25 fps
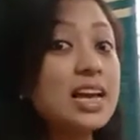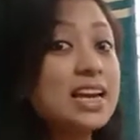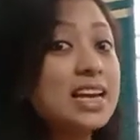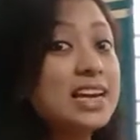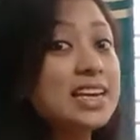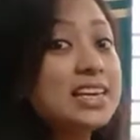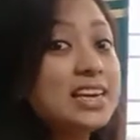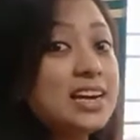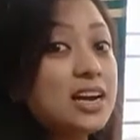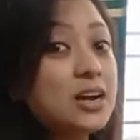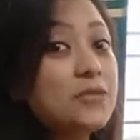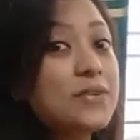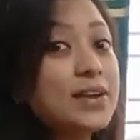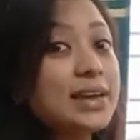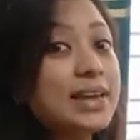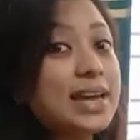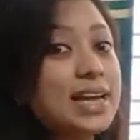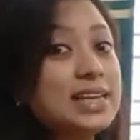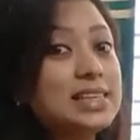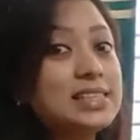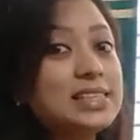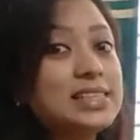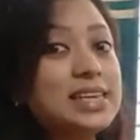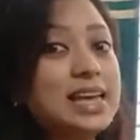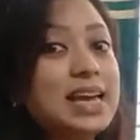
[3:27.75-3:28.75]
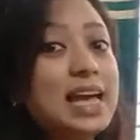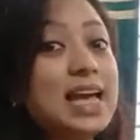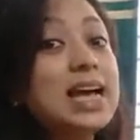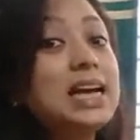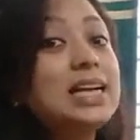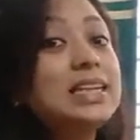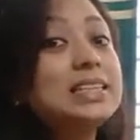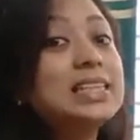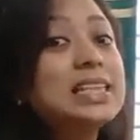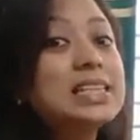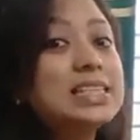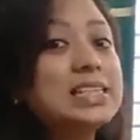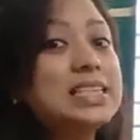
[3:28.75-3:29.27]
Here we can say
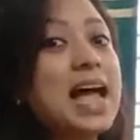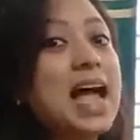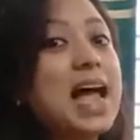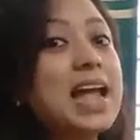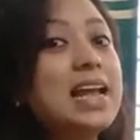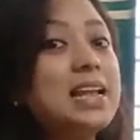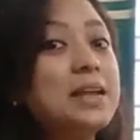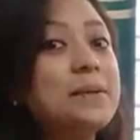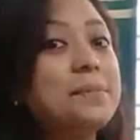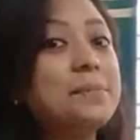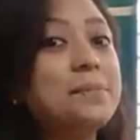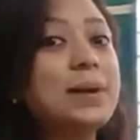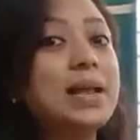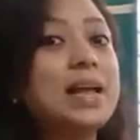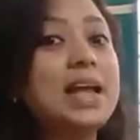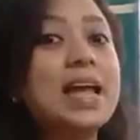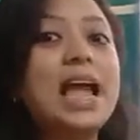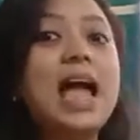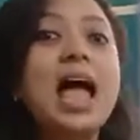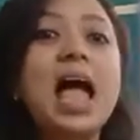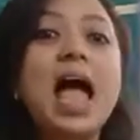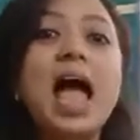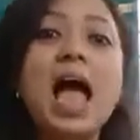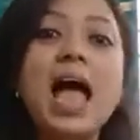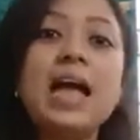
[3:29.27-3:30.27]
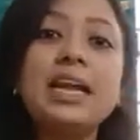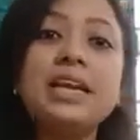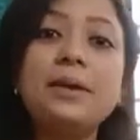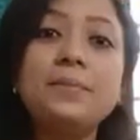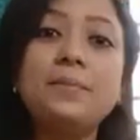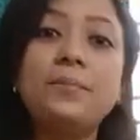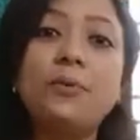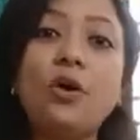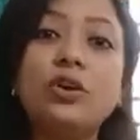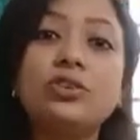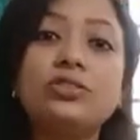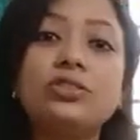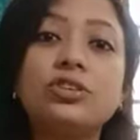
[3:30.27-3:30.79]
the xylem play an
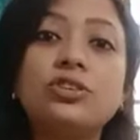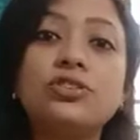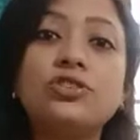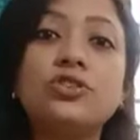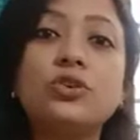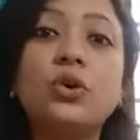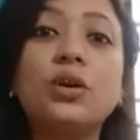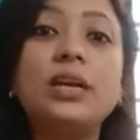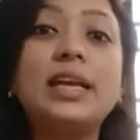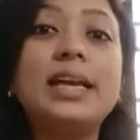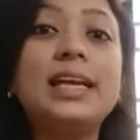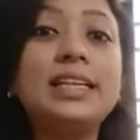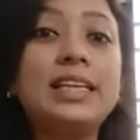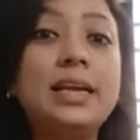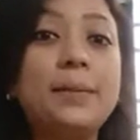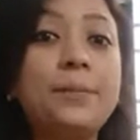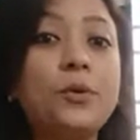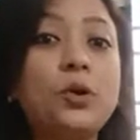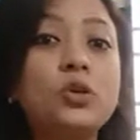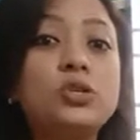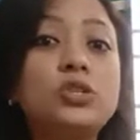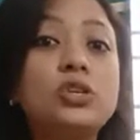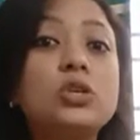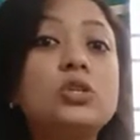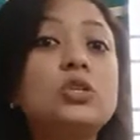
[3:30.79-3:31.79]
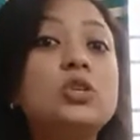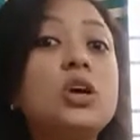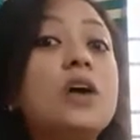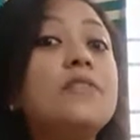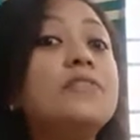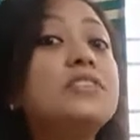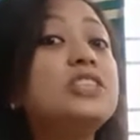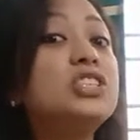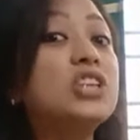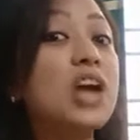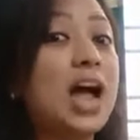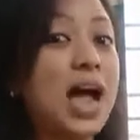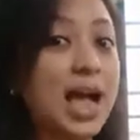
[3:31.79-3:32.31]
important role in the process
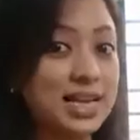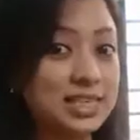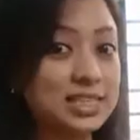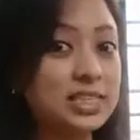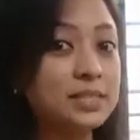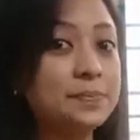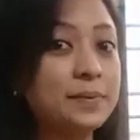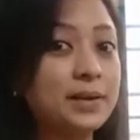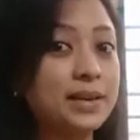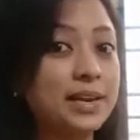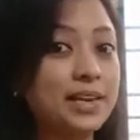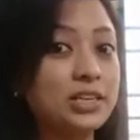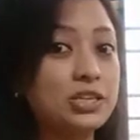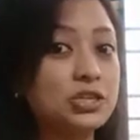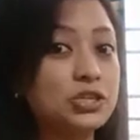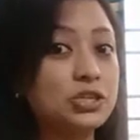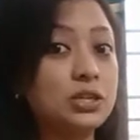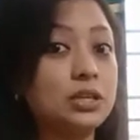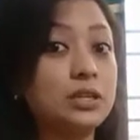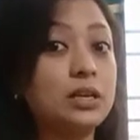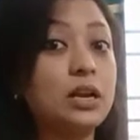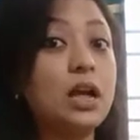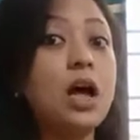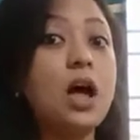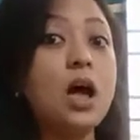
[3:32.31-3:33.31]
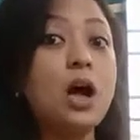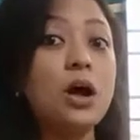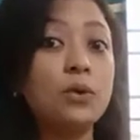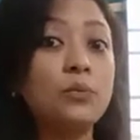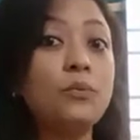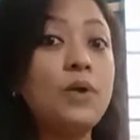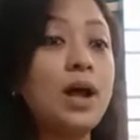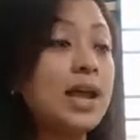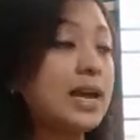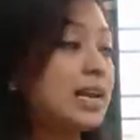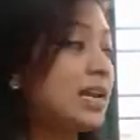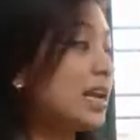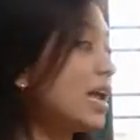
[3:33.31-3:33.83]
of transpiration,
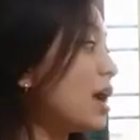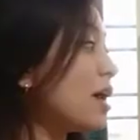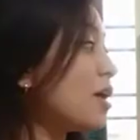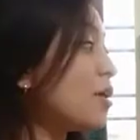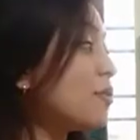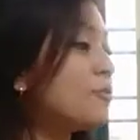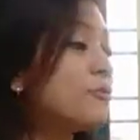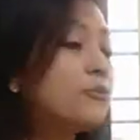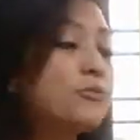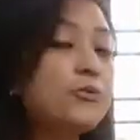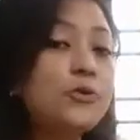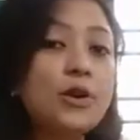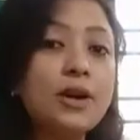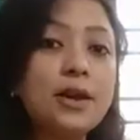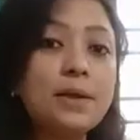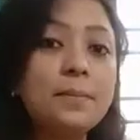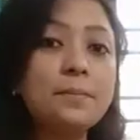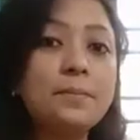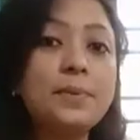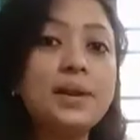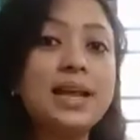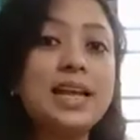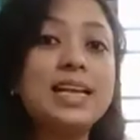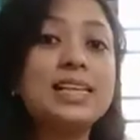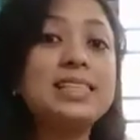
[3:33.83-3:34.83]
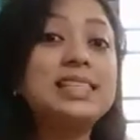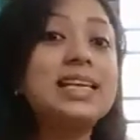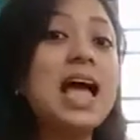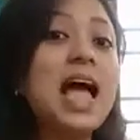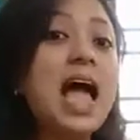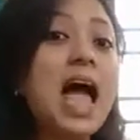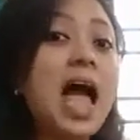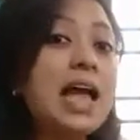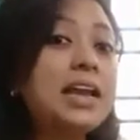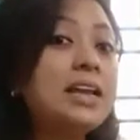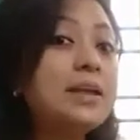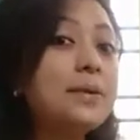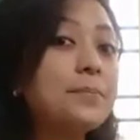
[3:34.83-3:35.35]
while phloem plays
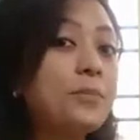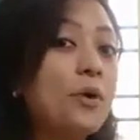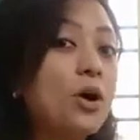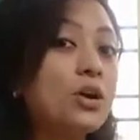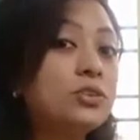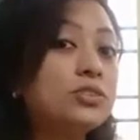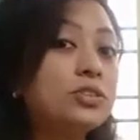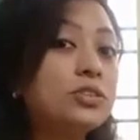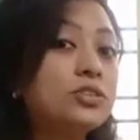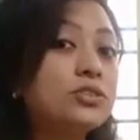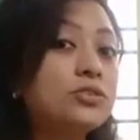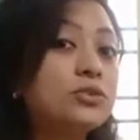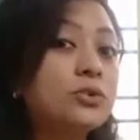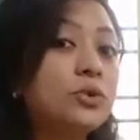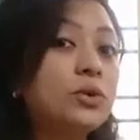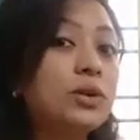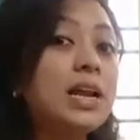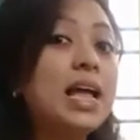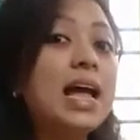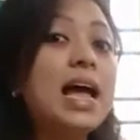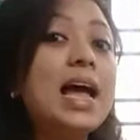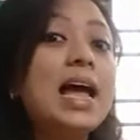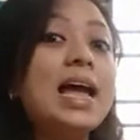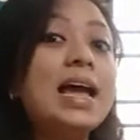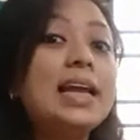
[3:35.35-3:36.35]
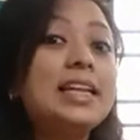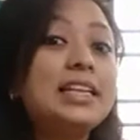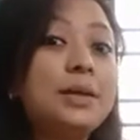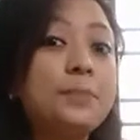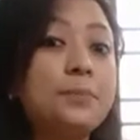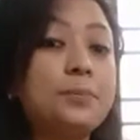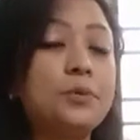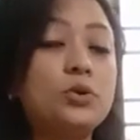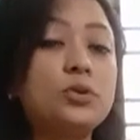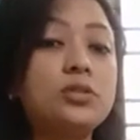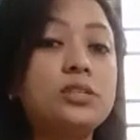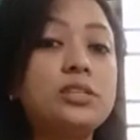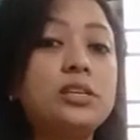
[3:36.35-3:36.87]
an important role in the
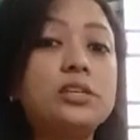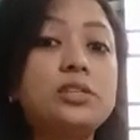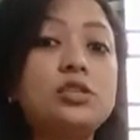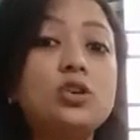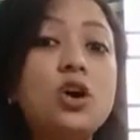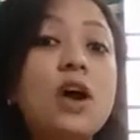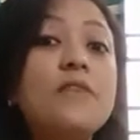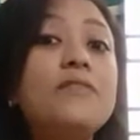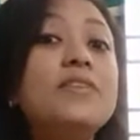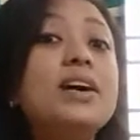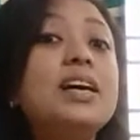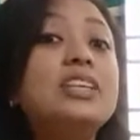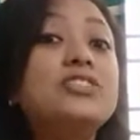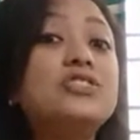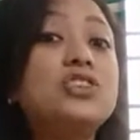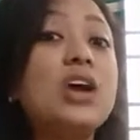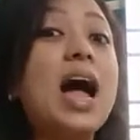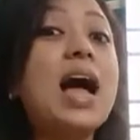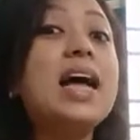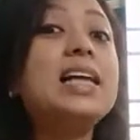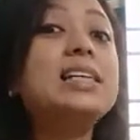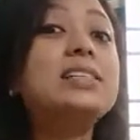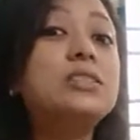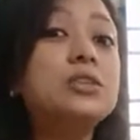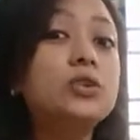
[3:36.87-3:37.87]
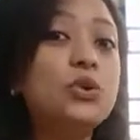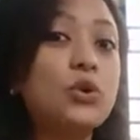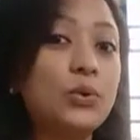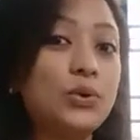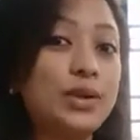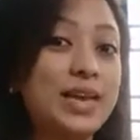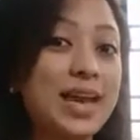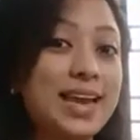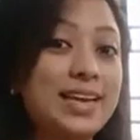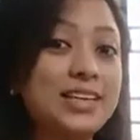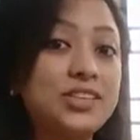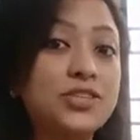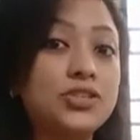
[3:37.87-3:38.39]
process of
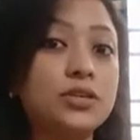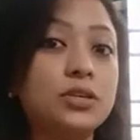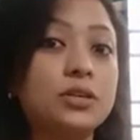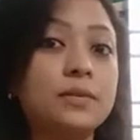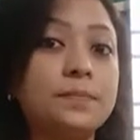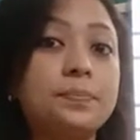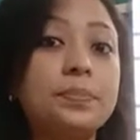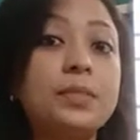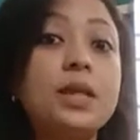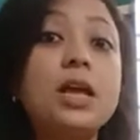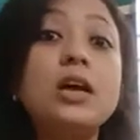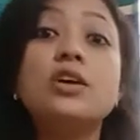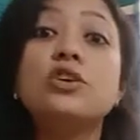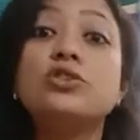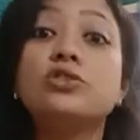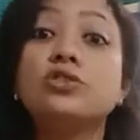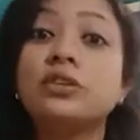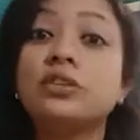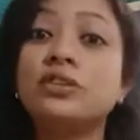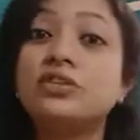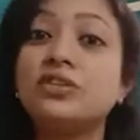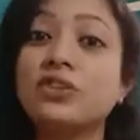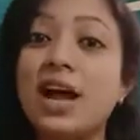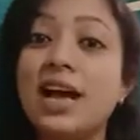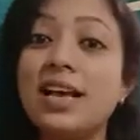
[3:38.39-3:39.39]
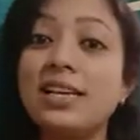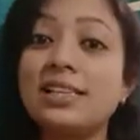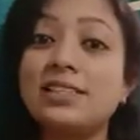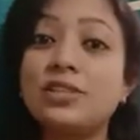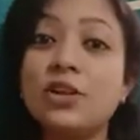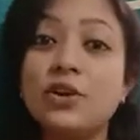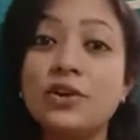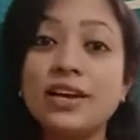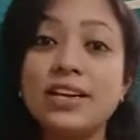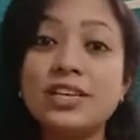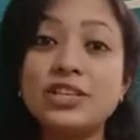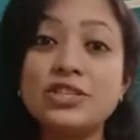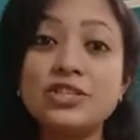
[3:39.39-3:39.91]
translocation. So
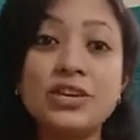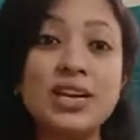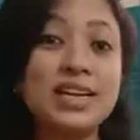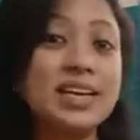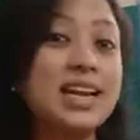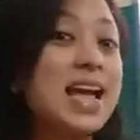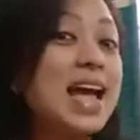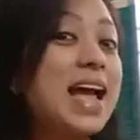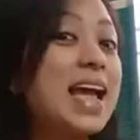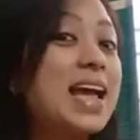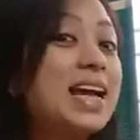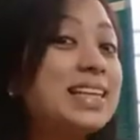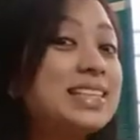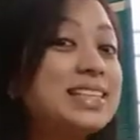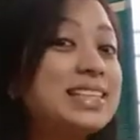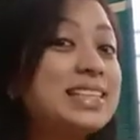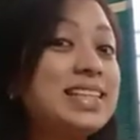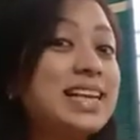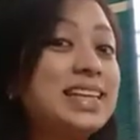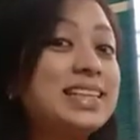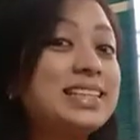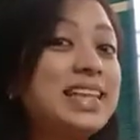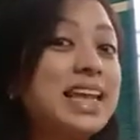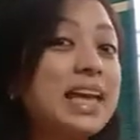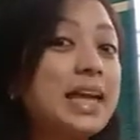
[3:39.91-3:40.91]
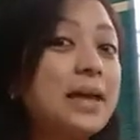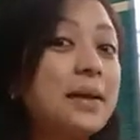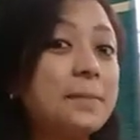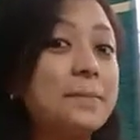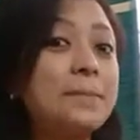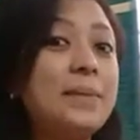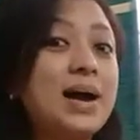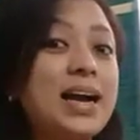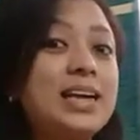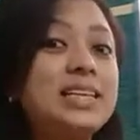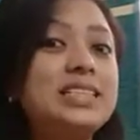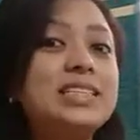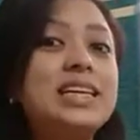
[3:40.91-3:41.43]
translocation is nothing
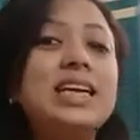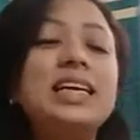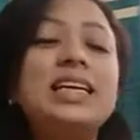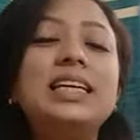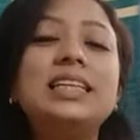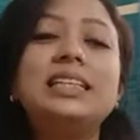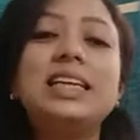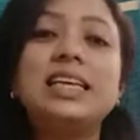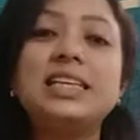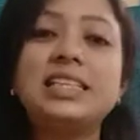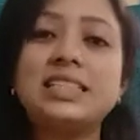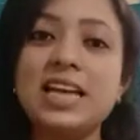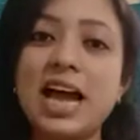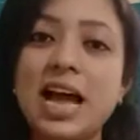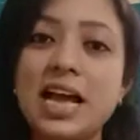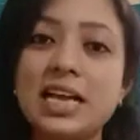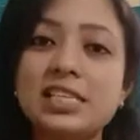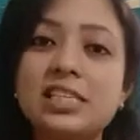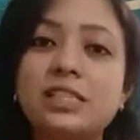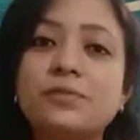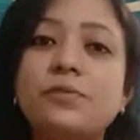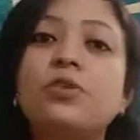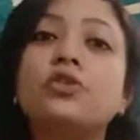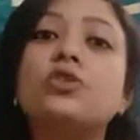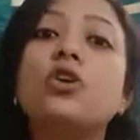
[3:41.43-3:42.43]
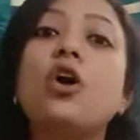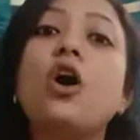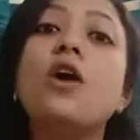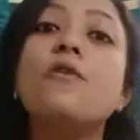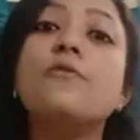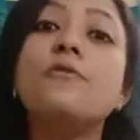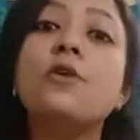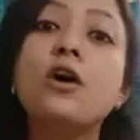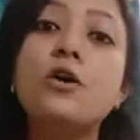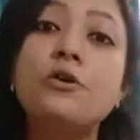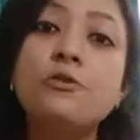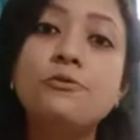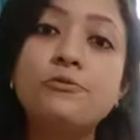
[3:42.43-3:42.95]
but the transport
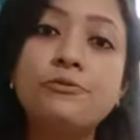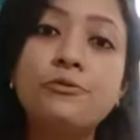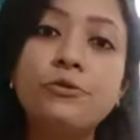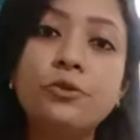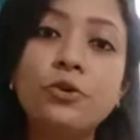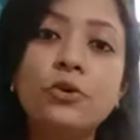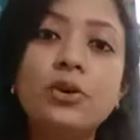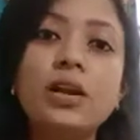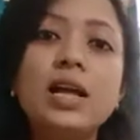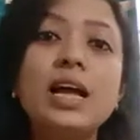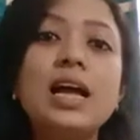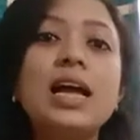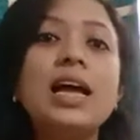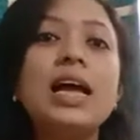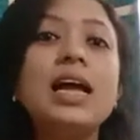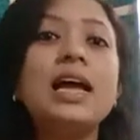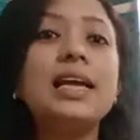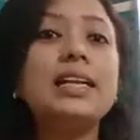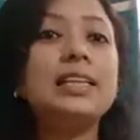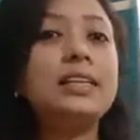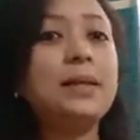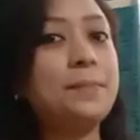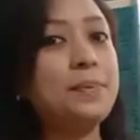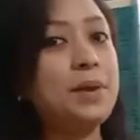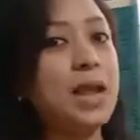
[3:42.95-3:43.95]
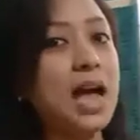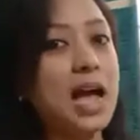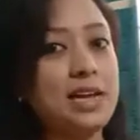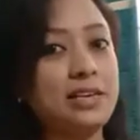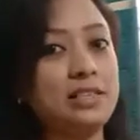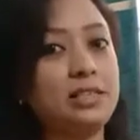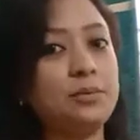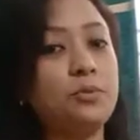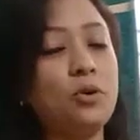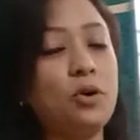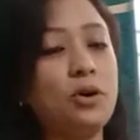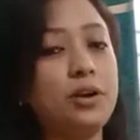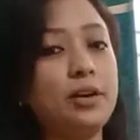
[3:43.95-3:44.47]
of food in the
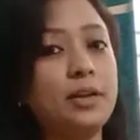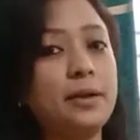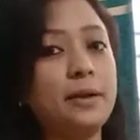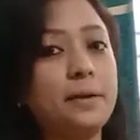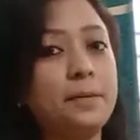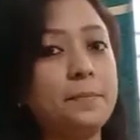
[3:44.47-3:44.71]
plant body.